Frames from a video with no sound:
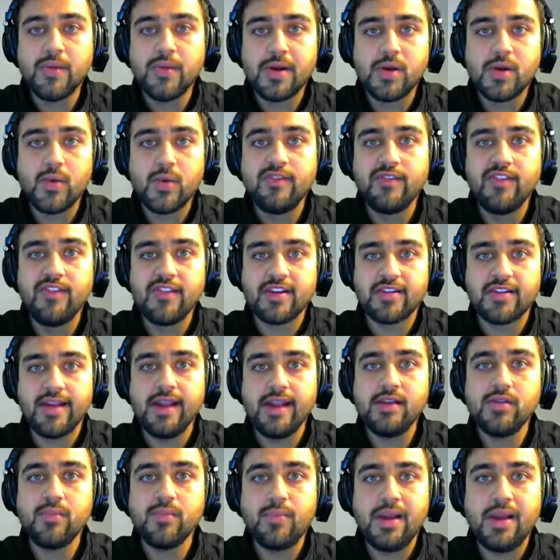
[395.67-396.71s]
what we were doing,
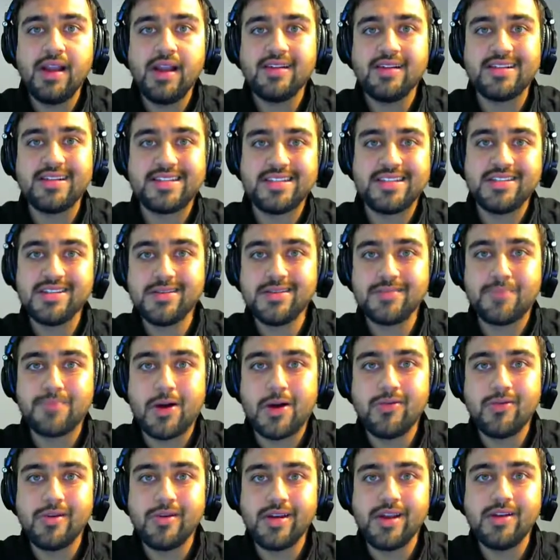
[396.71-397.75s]
we were trying to build a
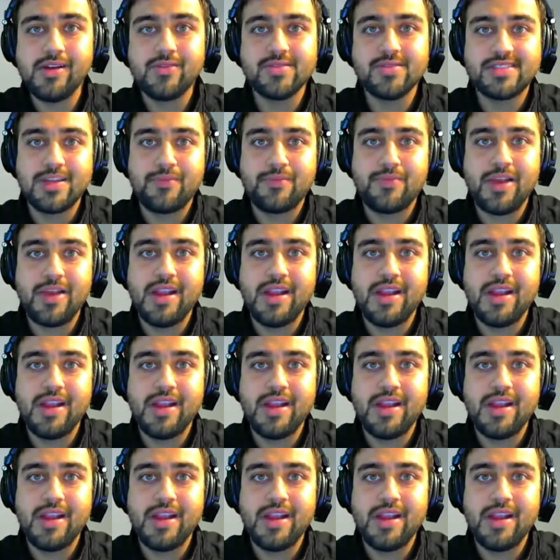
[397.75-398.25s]
decision boundary